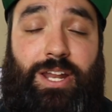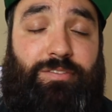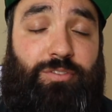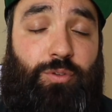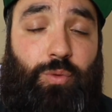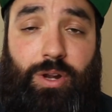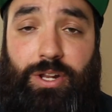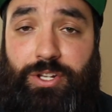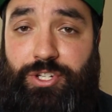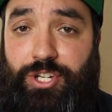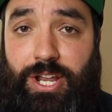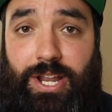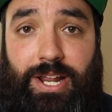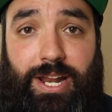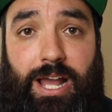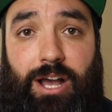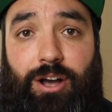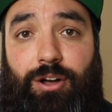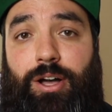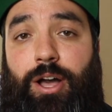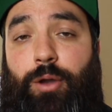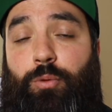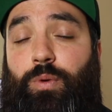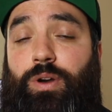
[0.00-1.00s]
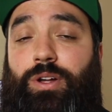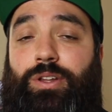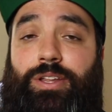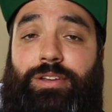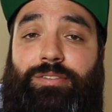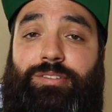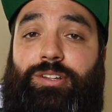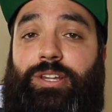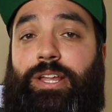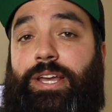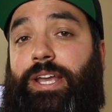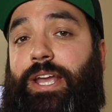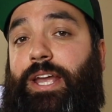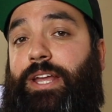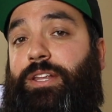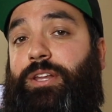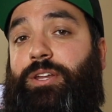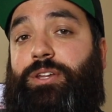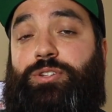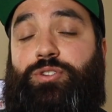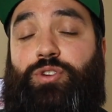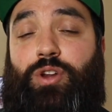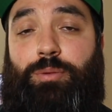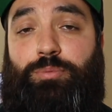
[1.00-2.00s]
If you want to check it out, I will leave a link in the
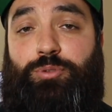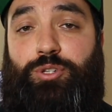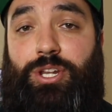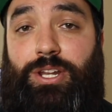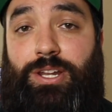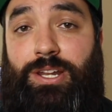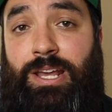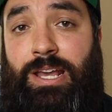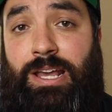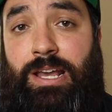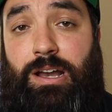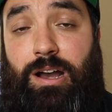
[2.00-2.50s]
description.